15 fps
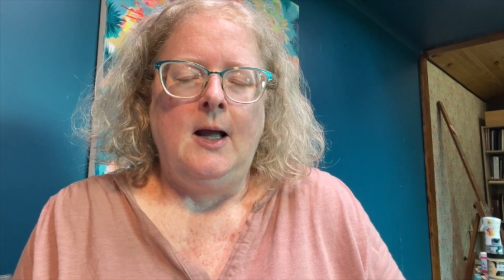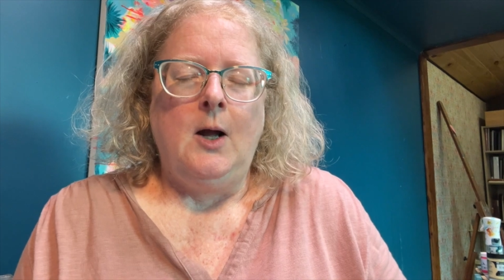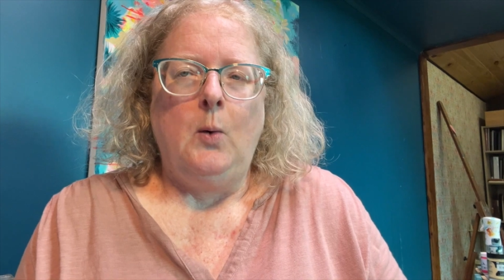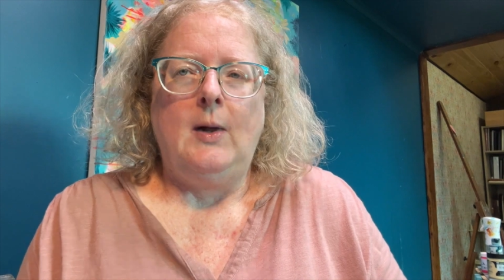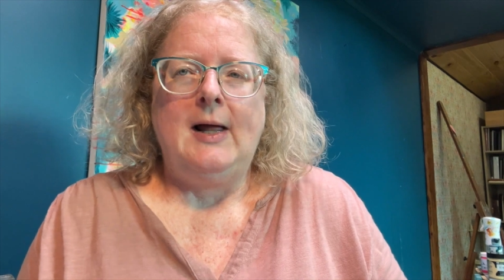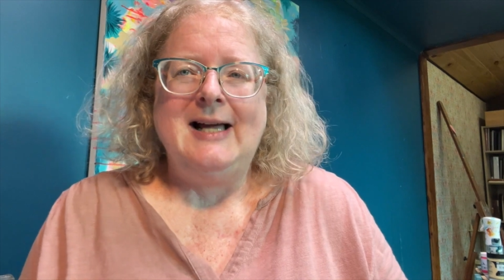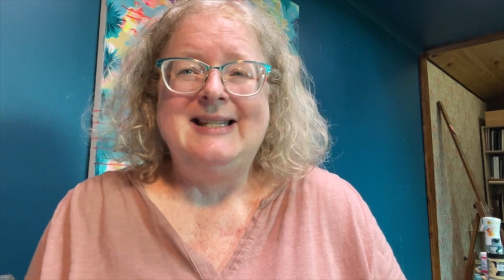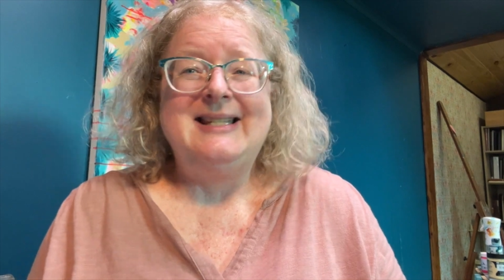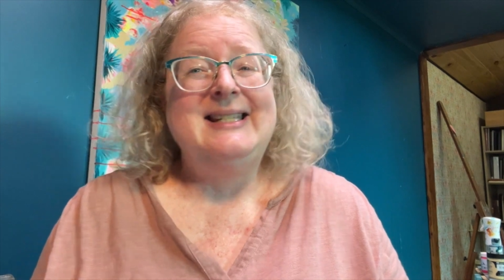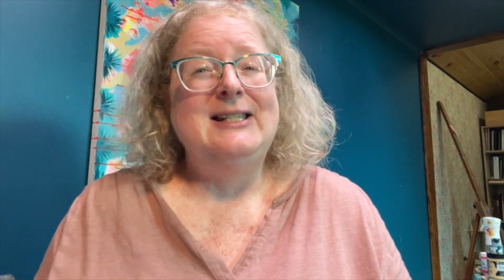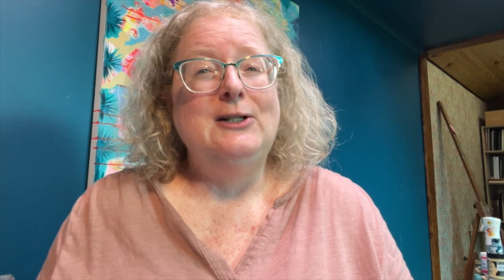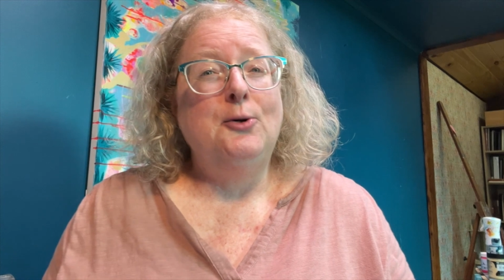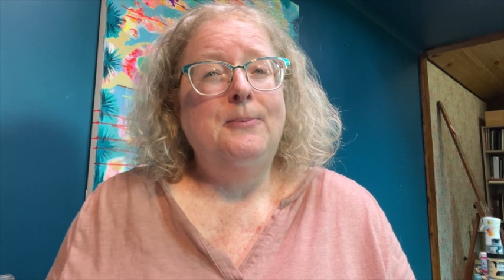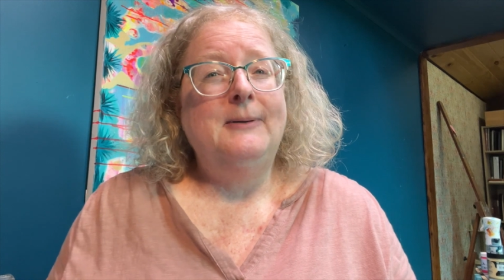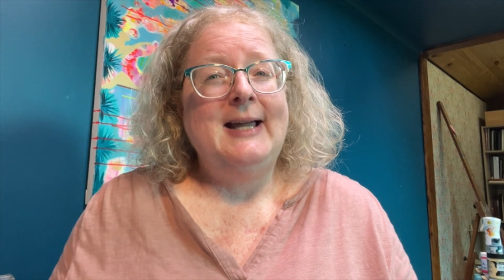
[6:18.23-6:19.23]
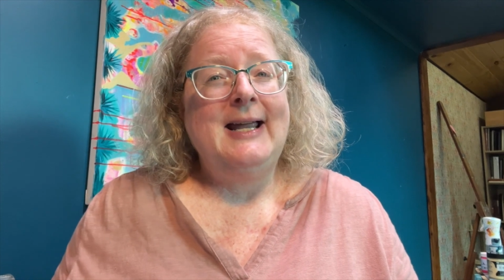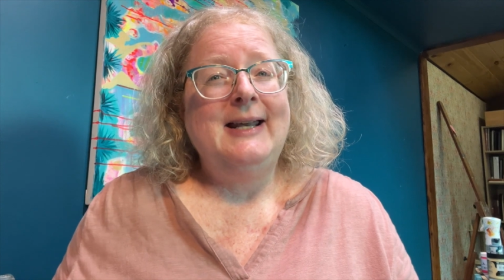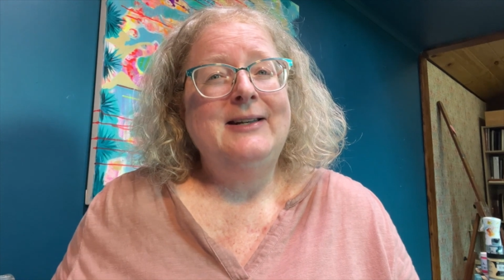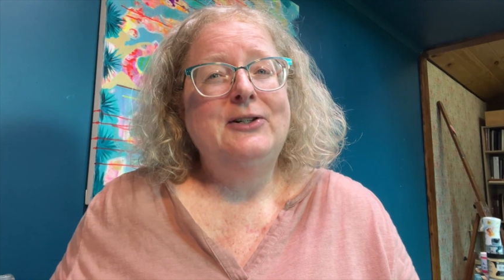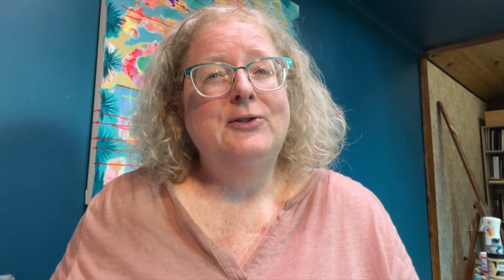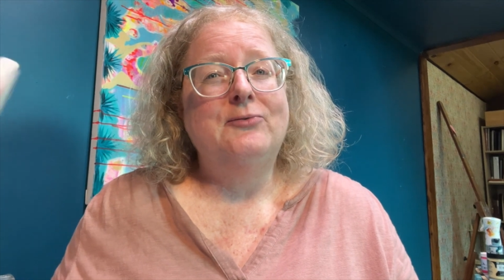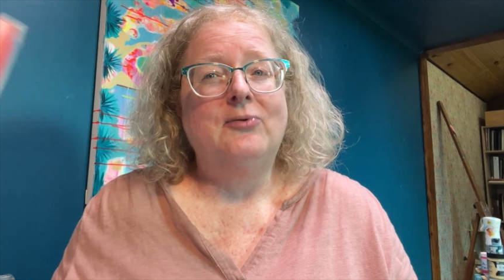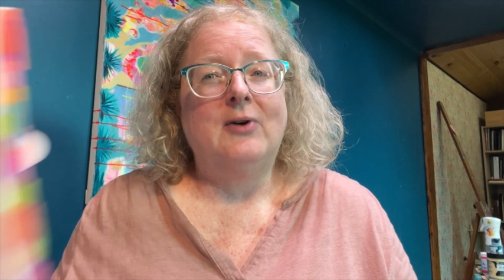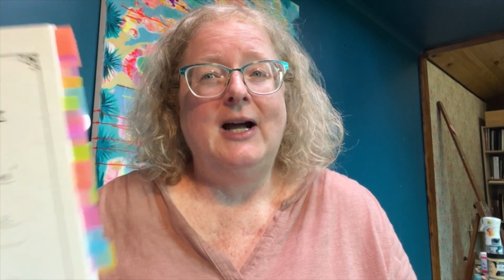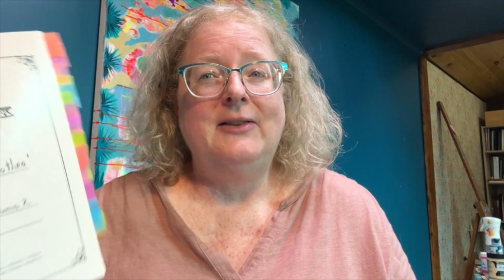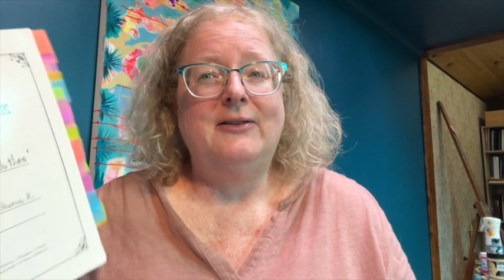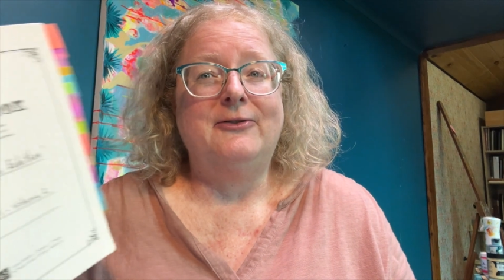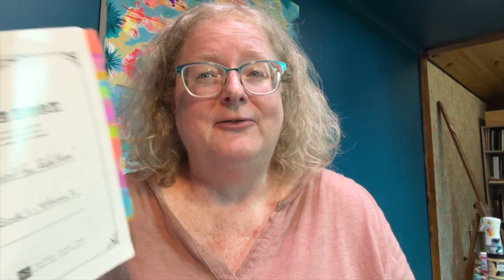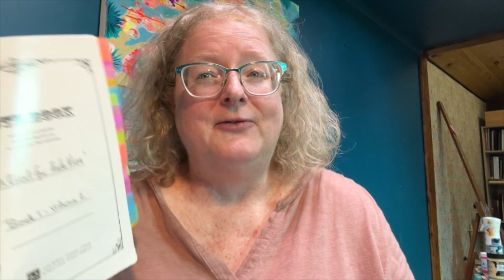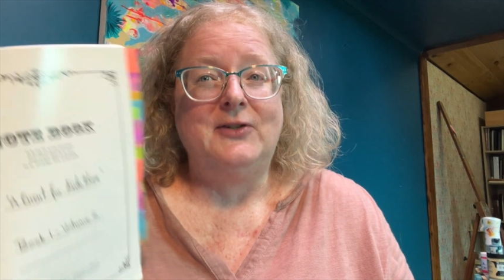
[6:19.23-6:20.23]
Well, I still plan to write
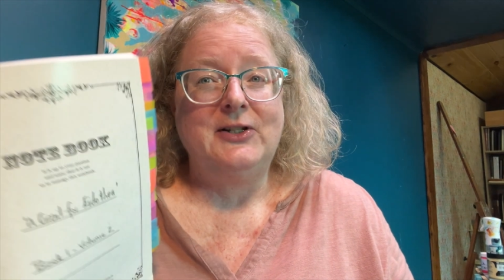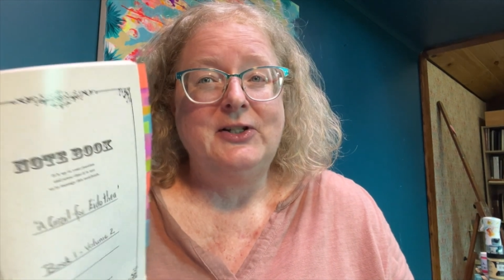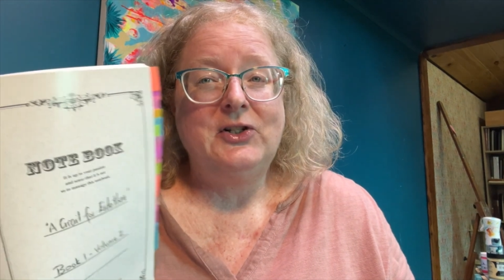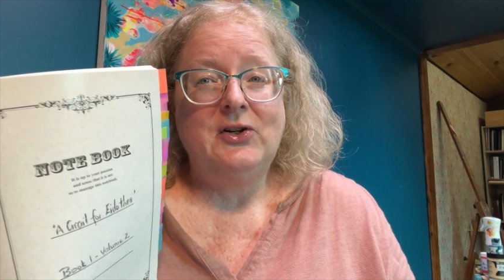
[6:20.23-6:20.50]
the first